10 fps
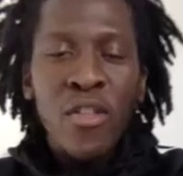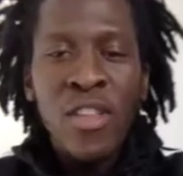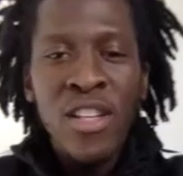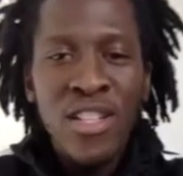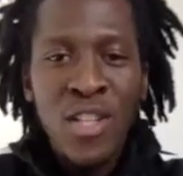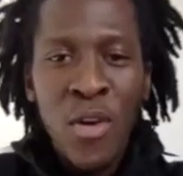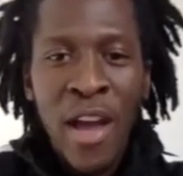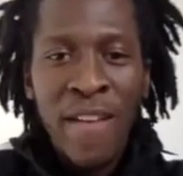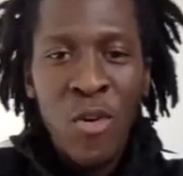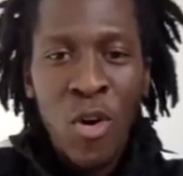things do you
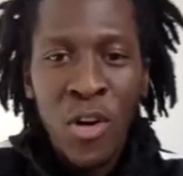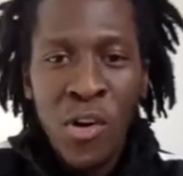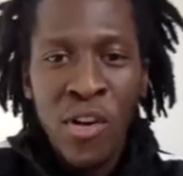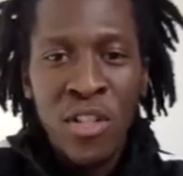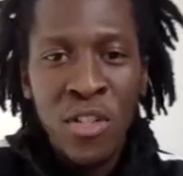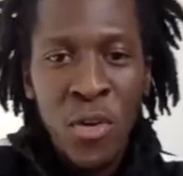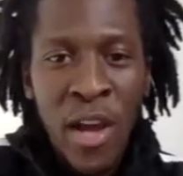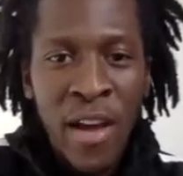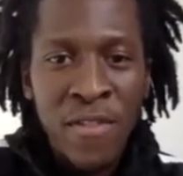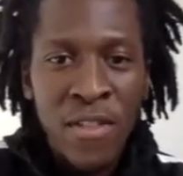have going on? So you
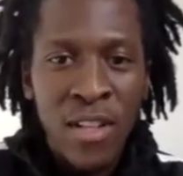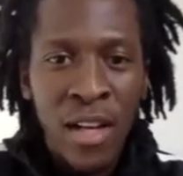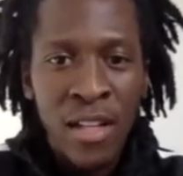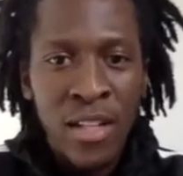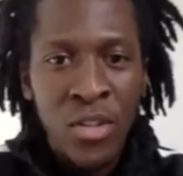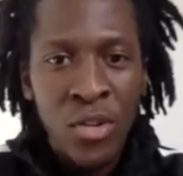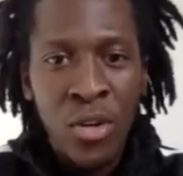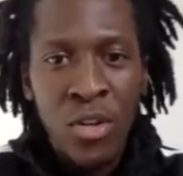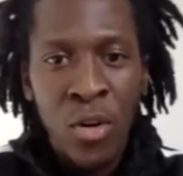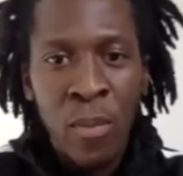have like
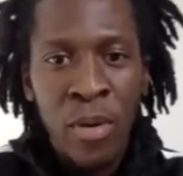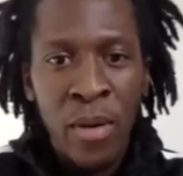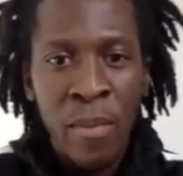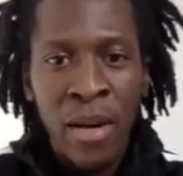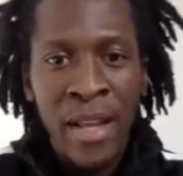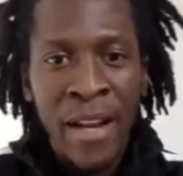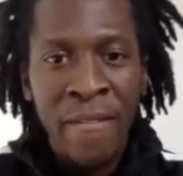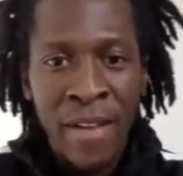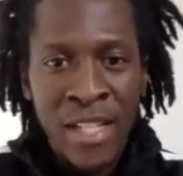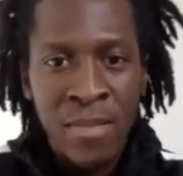you're putting money in
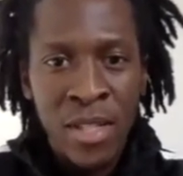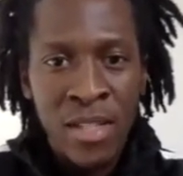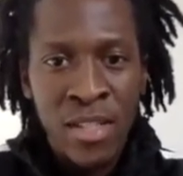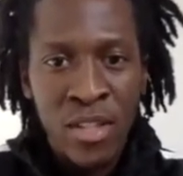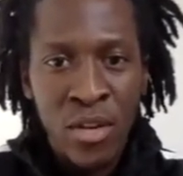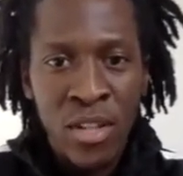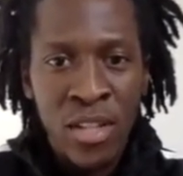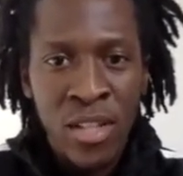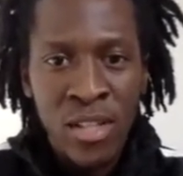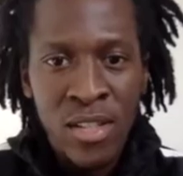investments in certain things.